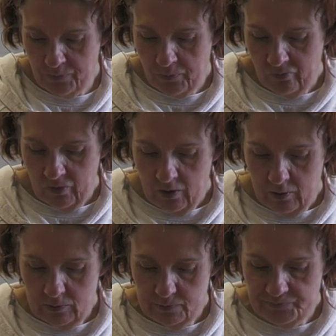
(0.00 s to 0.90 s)
Again, it's the
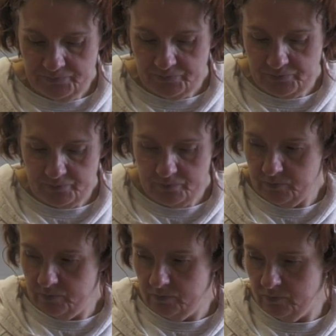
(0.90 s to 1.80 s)
sort of thing you have to do.
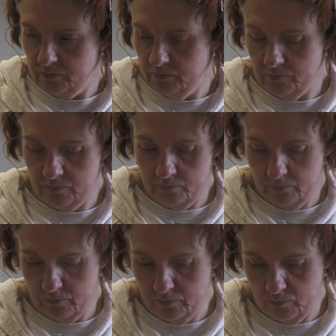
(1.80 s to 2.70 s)
When you find a
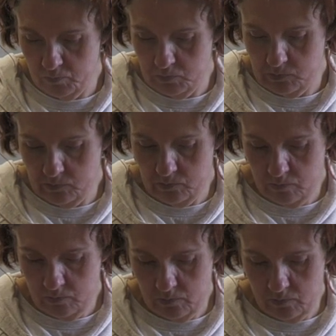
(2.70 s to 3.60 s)
recipe you've never done
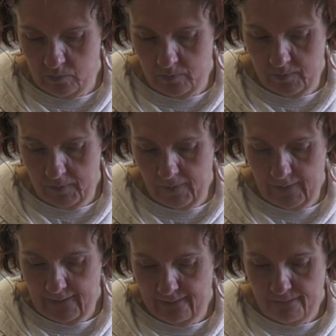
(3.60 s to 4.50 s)
before, you
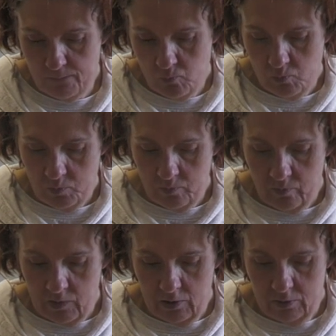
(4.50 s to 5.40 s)
can follow it as
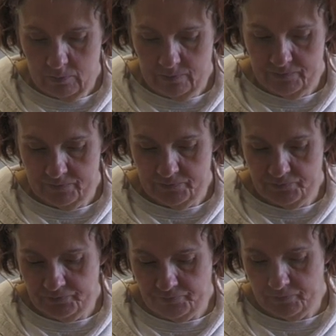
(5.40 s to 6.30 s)
much as you like,
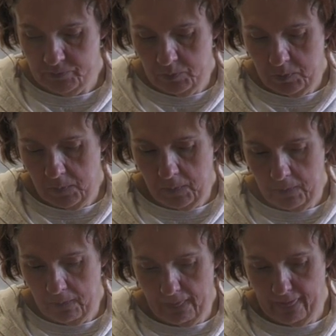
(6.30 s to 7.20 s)
but
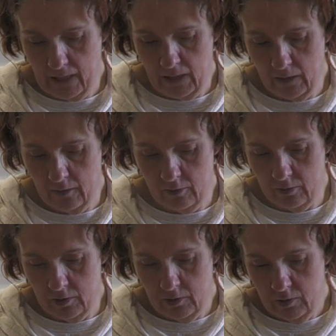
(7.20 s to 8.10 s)
sometimes you just have to
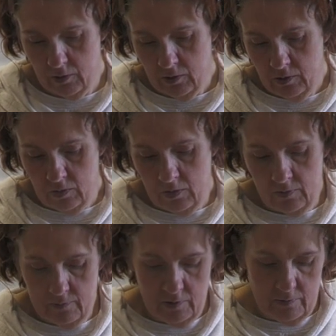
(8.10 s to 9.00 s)

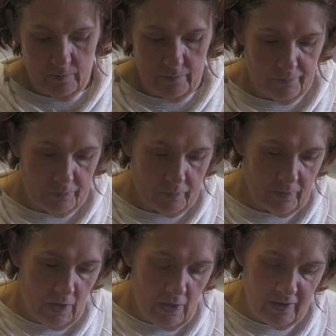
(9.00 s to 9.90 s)
wing it a little bit.
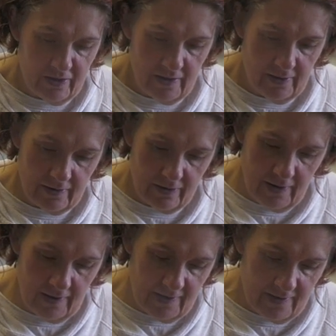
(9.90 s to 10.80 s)
I think
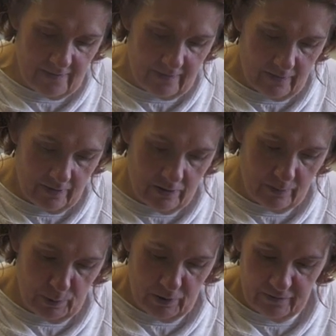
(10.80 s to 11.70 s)
that is
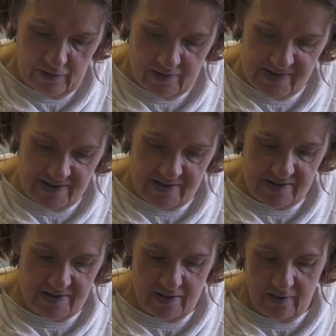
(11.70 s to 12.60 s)
the perfect
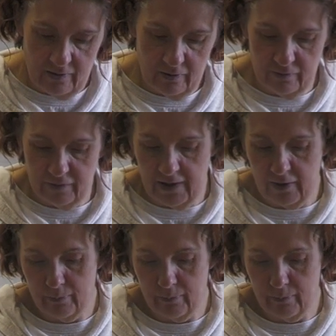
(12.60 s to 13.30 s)
consistency of like a